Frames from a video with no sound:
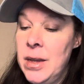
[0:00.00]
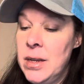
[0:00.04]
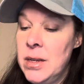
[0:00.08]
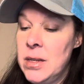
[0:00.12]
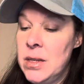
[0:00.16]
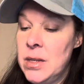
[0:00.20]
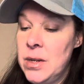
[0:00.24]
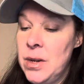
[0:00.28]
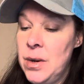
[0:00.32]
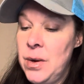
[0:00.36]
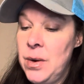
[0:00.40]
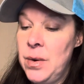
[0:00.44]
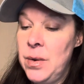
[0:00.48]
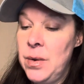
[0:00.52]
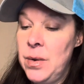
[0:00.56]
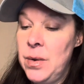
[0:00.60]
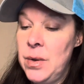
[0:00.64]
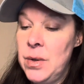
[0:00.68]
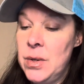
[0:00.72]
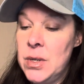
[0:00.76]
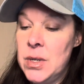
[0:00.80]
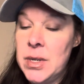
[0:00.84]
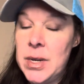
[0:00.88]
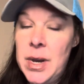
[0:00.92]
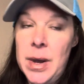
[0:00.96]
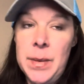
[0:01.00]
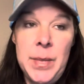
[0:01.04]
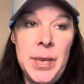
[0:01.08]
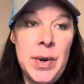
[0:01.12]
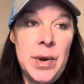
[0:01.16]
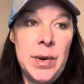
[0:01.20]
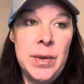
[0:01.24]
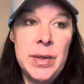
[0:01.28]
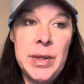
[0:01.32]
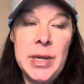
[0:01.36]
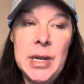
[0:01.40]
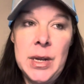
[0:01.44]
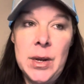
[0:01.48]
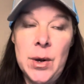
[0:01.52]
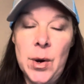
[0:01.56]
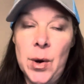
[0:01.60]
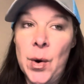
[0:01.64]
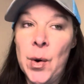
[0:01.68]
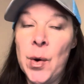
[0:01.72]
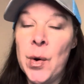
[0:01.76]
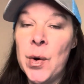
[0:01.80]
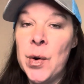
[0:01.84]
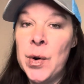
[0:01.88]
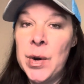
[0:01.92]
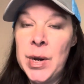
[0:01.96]
So stop merely
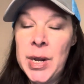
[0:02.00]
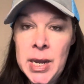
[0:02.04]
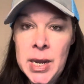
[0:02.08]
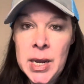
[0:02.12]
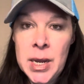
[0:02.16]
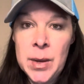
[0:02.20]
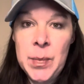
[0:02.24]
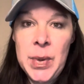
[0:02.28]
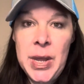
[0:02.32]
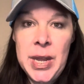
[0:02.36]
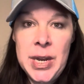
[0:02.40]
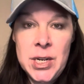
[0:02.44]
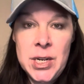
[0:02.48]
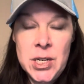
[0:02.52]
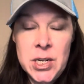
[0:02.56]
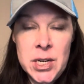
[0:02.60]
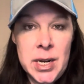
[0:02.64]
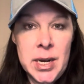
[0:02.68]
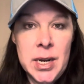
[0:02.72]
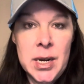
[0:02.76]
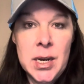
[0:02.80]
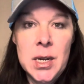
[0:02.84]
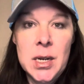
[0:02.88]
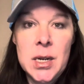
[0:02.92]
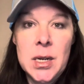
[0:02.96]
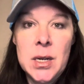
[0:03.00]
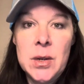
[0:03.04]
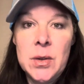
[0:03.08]
earning paycheck